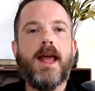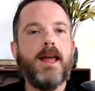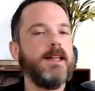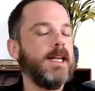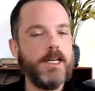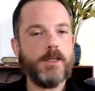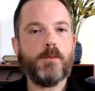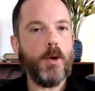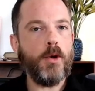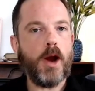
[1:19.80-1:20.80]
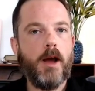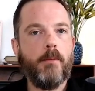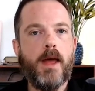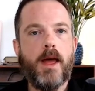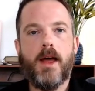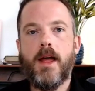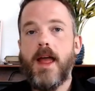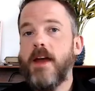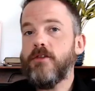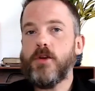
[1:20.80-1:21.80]
today's program,
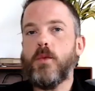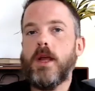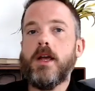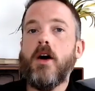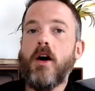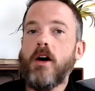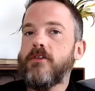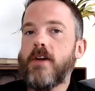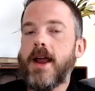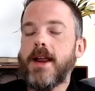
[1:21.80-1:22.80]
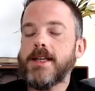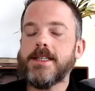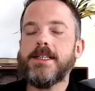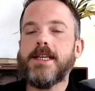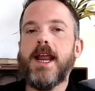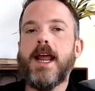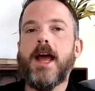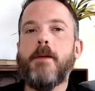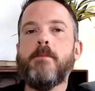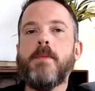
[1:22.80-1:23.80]
every week on Fridays at 10
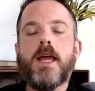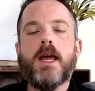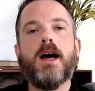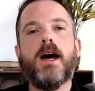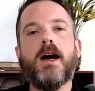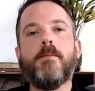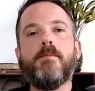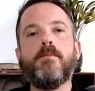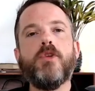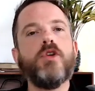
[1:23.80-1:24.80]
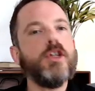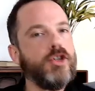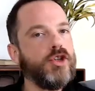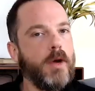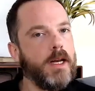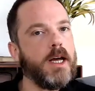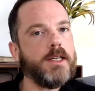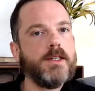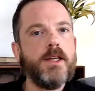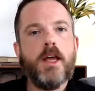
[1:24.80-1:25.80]
a.m., you can join
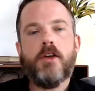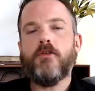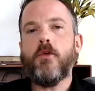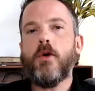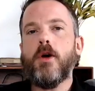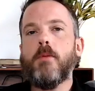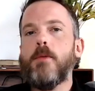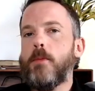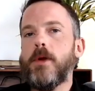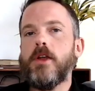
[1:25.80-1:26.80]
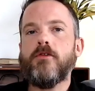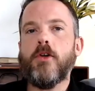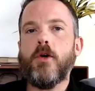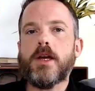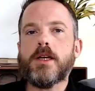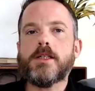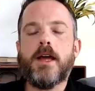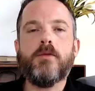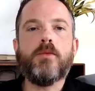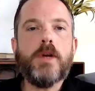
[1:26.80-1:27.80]
us for MOPA in Focus.
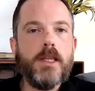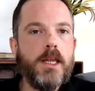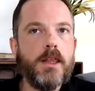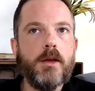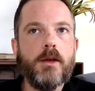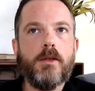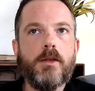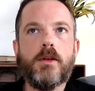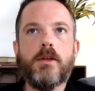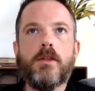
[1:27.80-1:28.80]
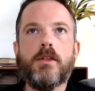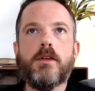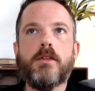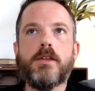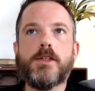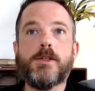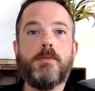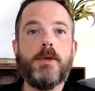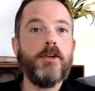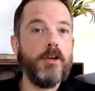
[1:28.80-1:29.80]
And really the
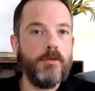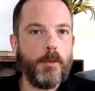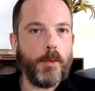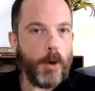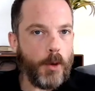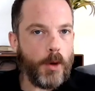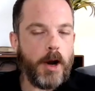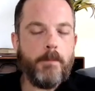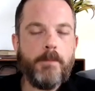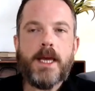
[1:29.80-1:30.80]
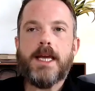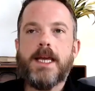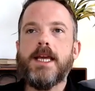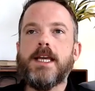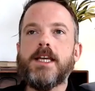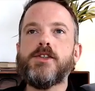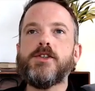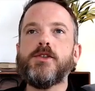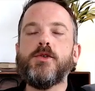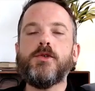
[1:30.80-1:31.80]
spirit of the program is
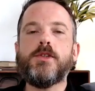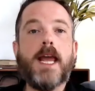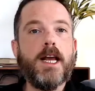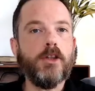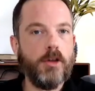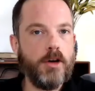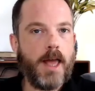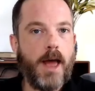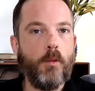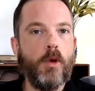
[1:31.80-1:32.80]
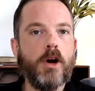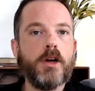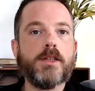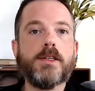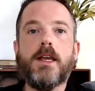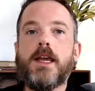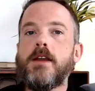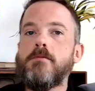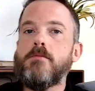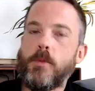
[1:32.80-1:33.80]
to take a look at works
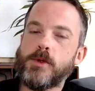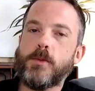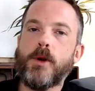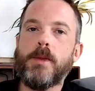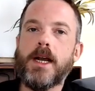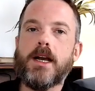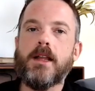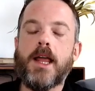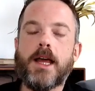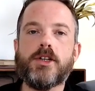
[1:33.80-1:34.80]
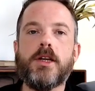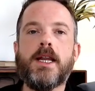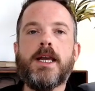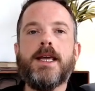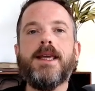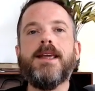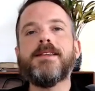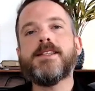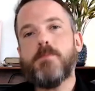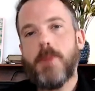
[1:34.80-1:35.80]
in MOPA's permanent collection
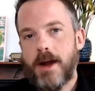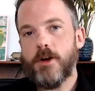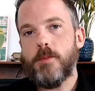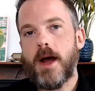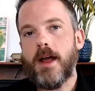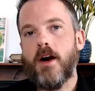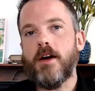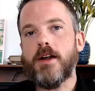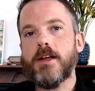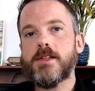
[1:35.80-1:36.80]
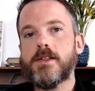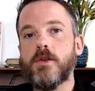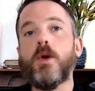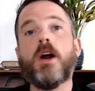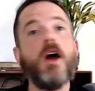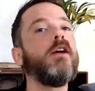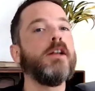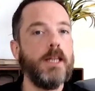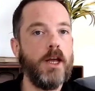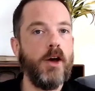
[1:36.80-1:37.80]
inspired by artists who are
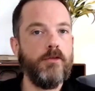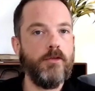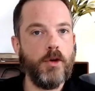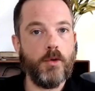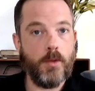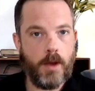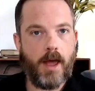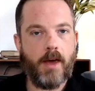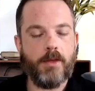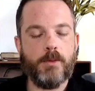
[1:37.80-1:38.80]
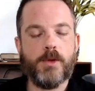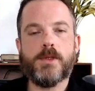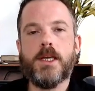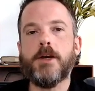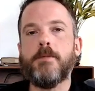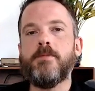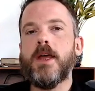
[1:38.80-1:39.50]
currently on view at the museum.